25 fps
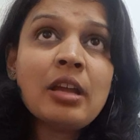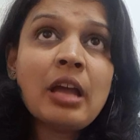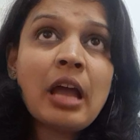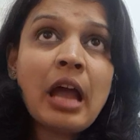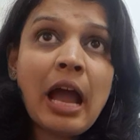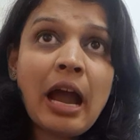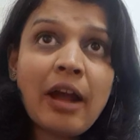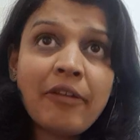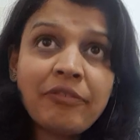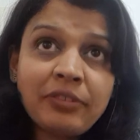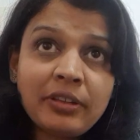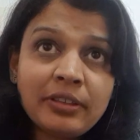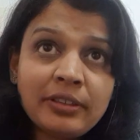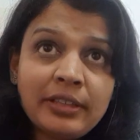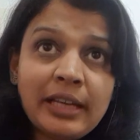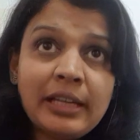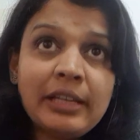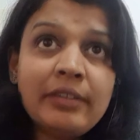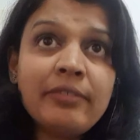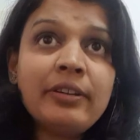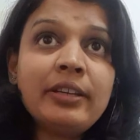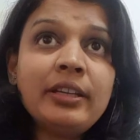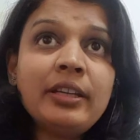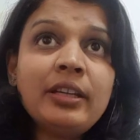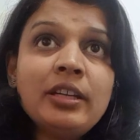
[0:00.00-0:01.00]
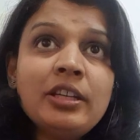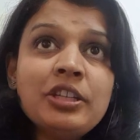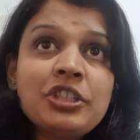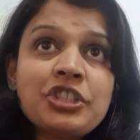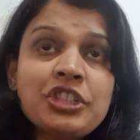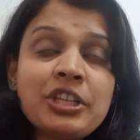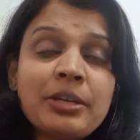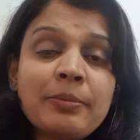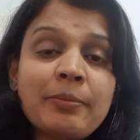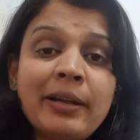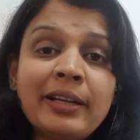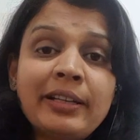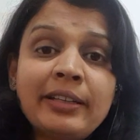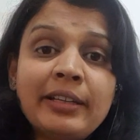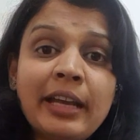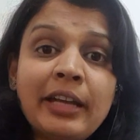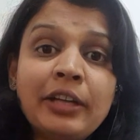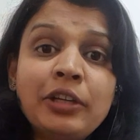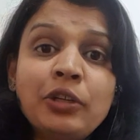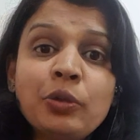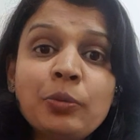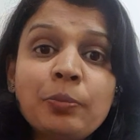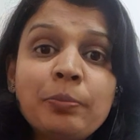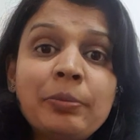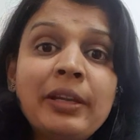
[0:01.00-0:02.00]
after delivery, she might
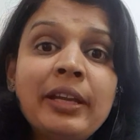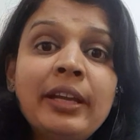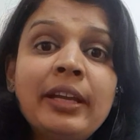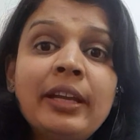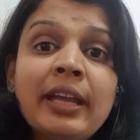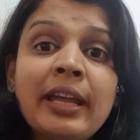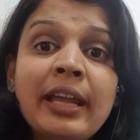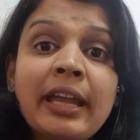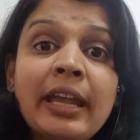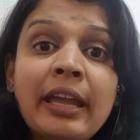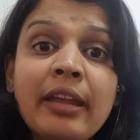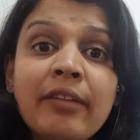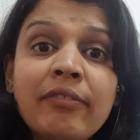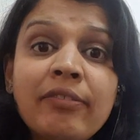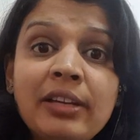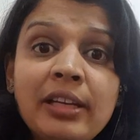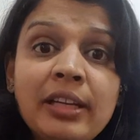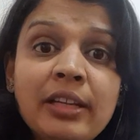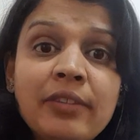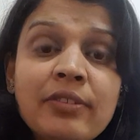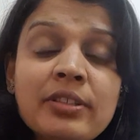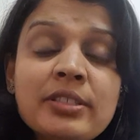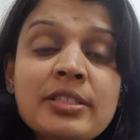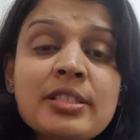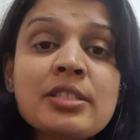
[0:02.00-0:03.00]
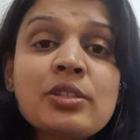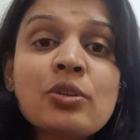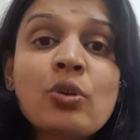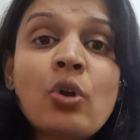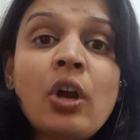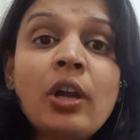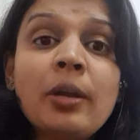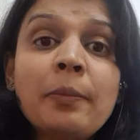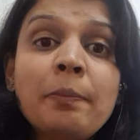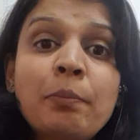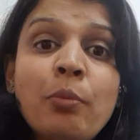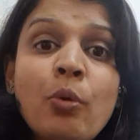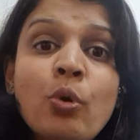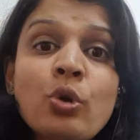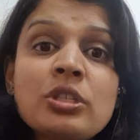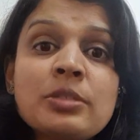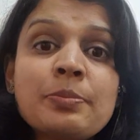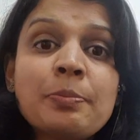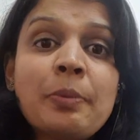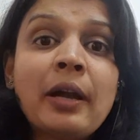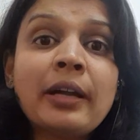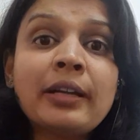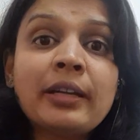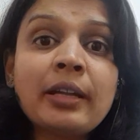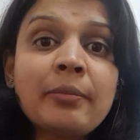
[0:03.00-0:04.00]
tend to bleed heavily, which is called
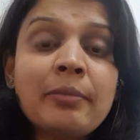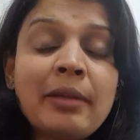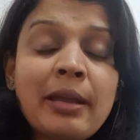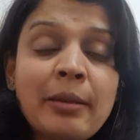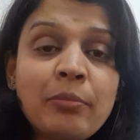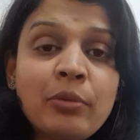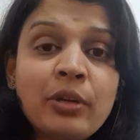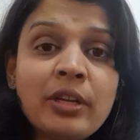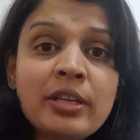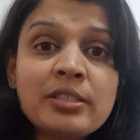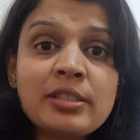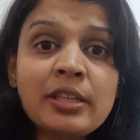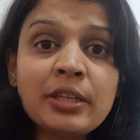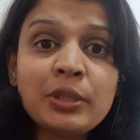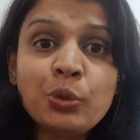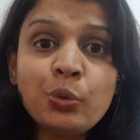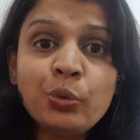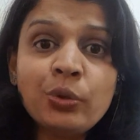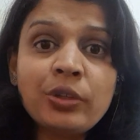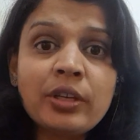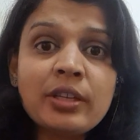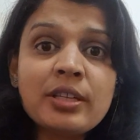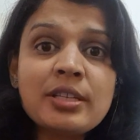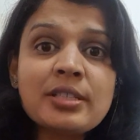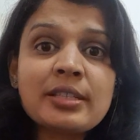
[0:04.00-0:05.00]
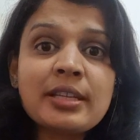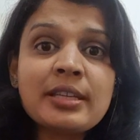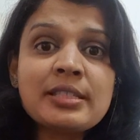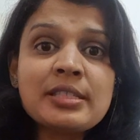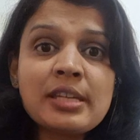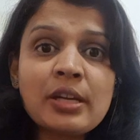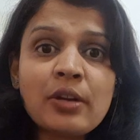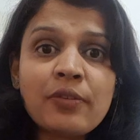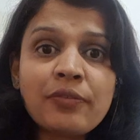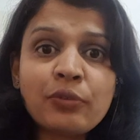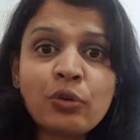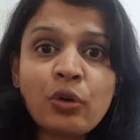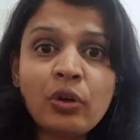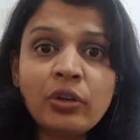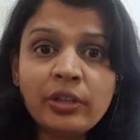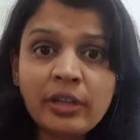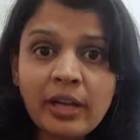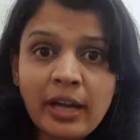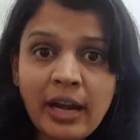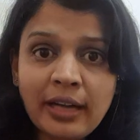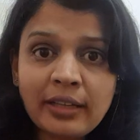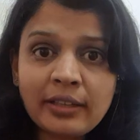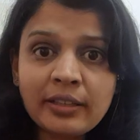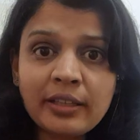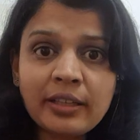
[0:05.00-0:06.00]
postpartum hemorrhage. The uterus, instead of
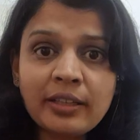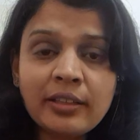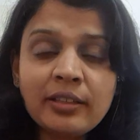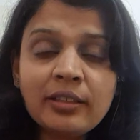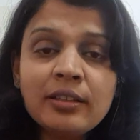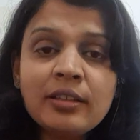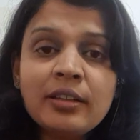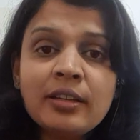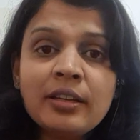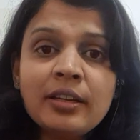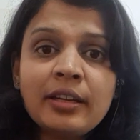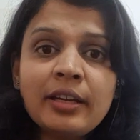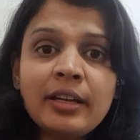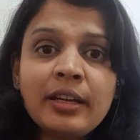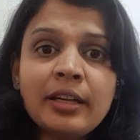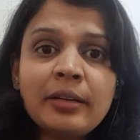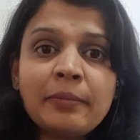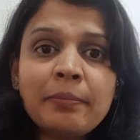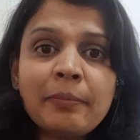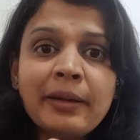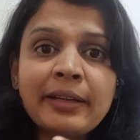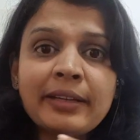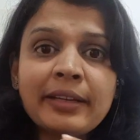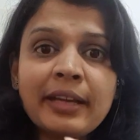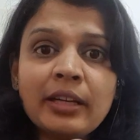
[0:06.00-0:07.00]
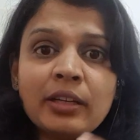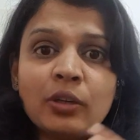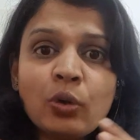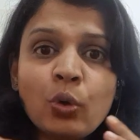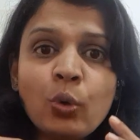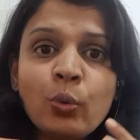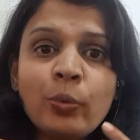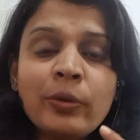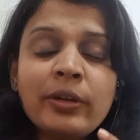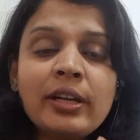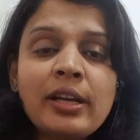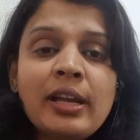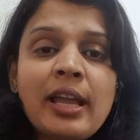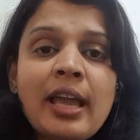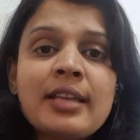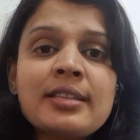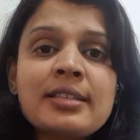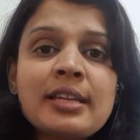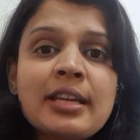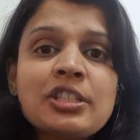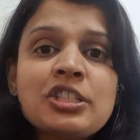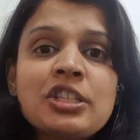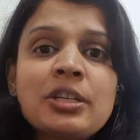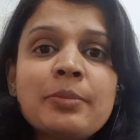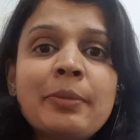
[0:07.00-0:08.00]
contracting, it might get over relaxed
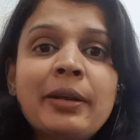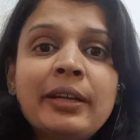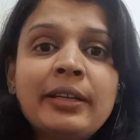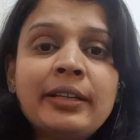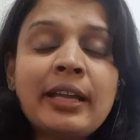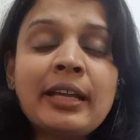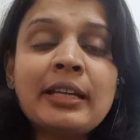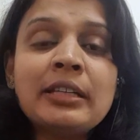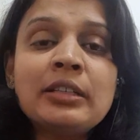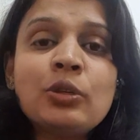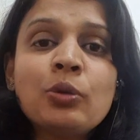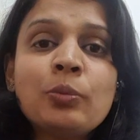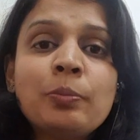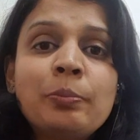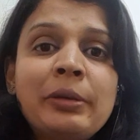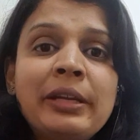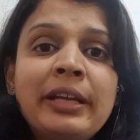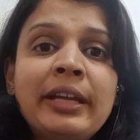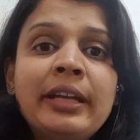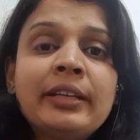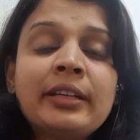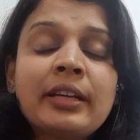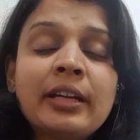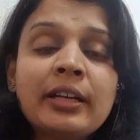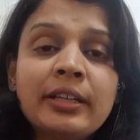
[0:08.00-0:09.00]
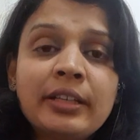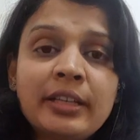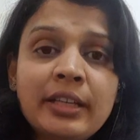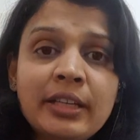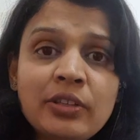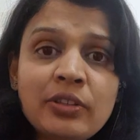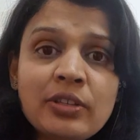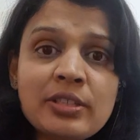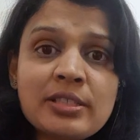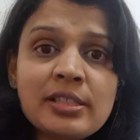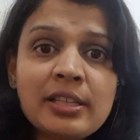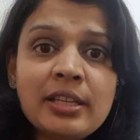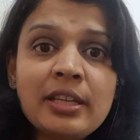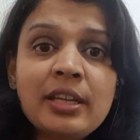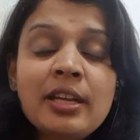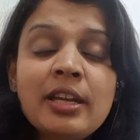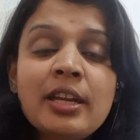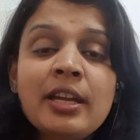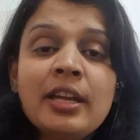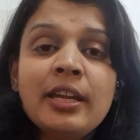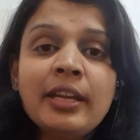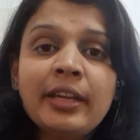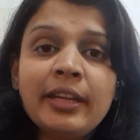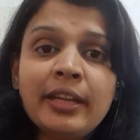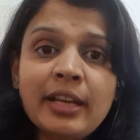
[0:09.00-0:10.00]
and she might tend to bleed continuously,
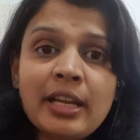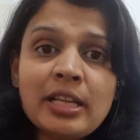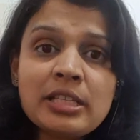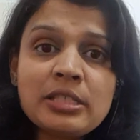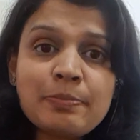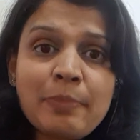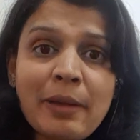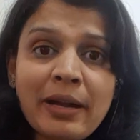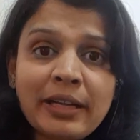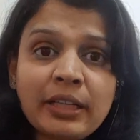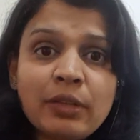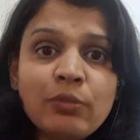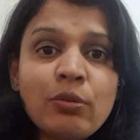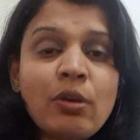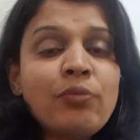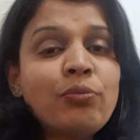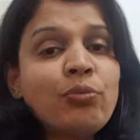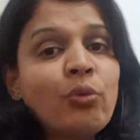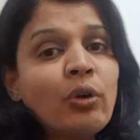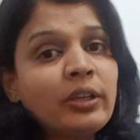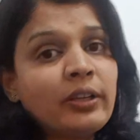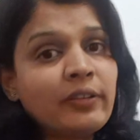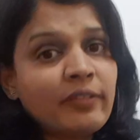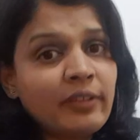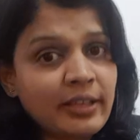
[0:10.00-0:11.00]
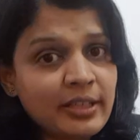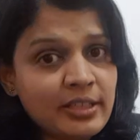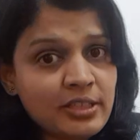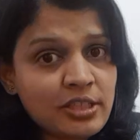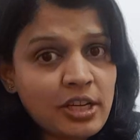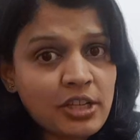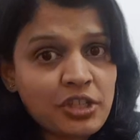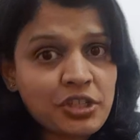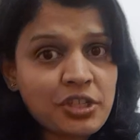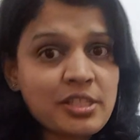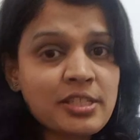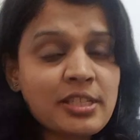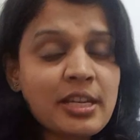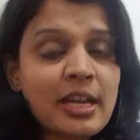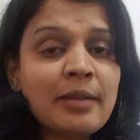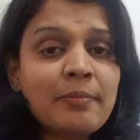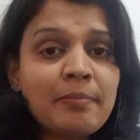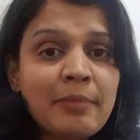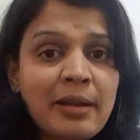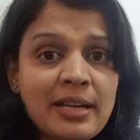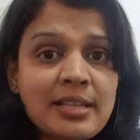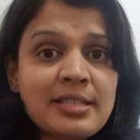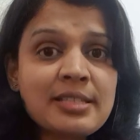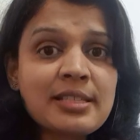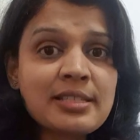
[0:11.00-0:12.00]
irrespective of whatever injections and
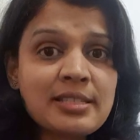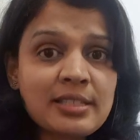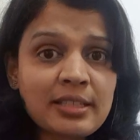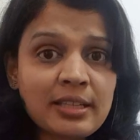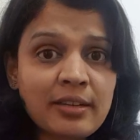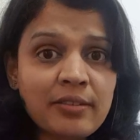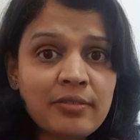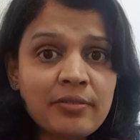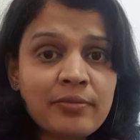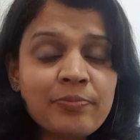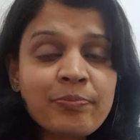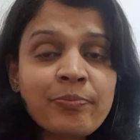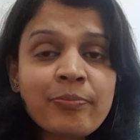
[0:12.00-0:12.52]
medicines give.